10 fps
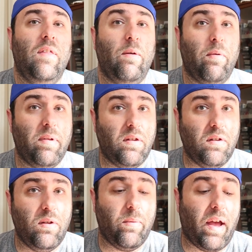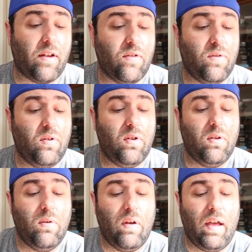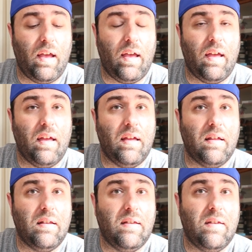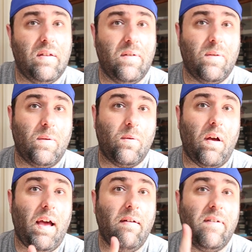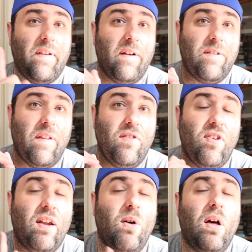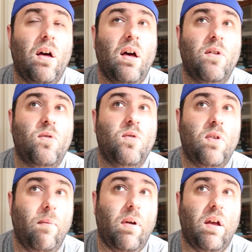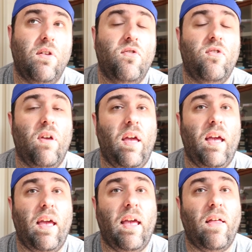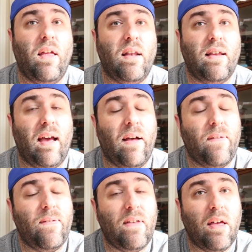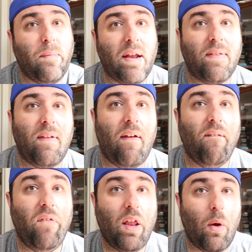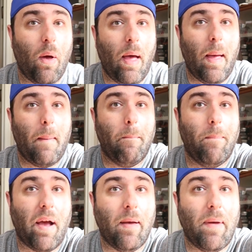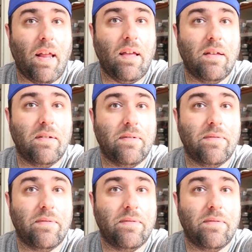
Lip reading: they want me to do reactions to. And subscribe, because that helps out the channel so much. And I'll see y'all in my next video. Bye, everybody.